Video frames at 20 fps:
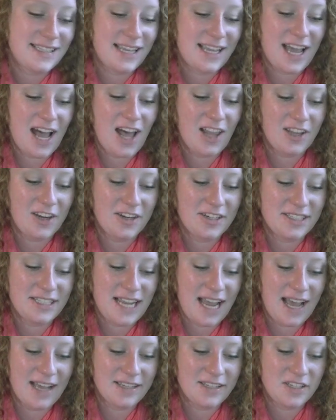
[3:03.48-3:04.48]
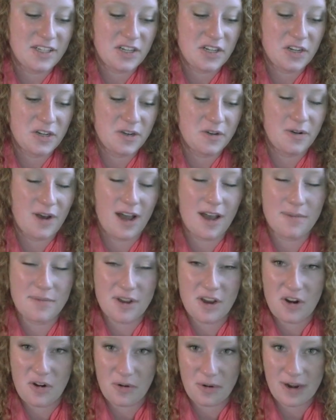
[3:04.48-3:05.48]
the Color Tattoo
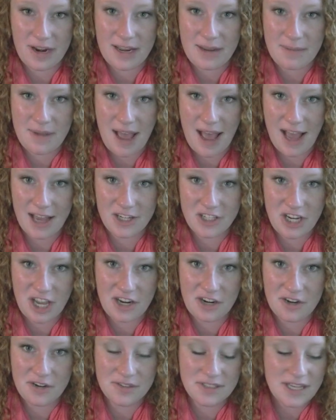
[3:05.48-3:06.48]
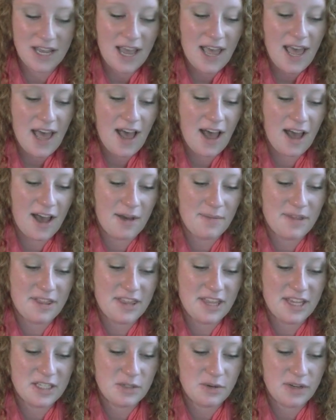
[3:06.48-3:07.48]
Cream Eyeshadows.
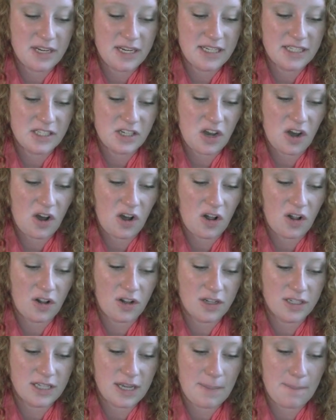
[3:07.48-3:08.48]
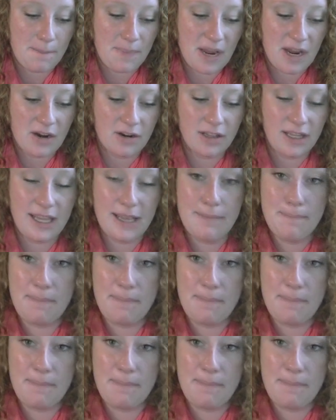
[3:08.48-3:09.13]
This one is called Barely